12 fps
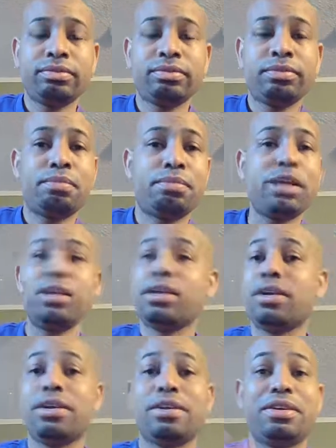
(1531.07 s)
But
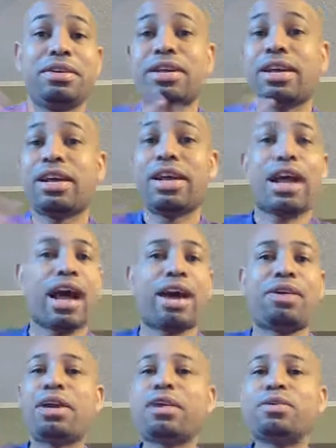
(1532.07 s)
I don't
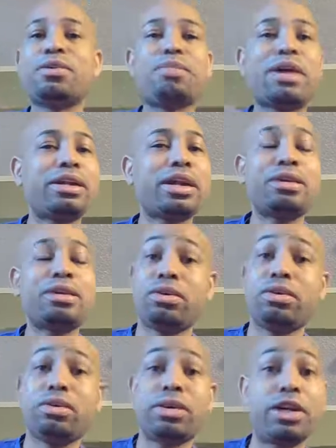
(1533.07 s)
hear nobody like,
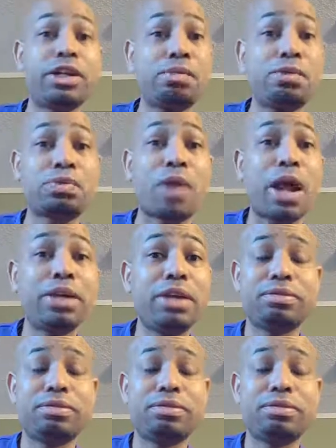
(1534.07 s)
well, Hunter was right.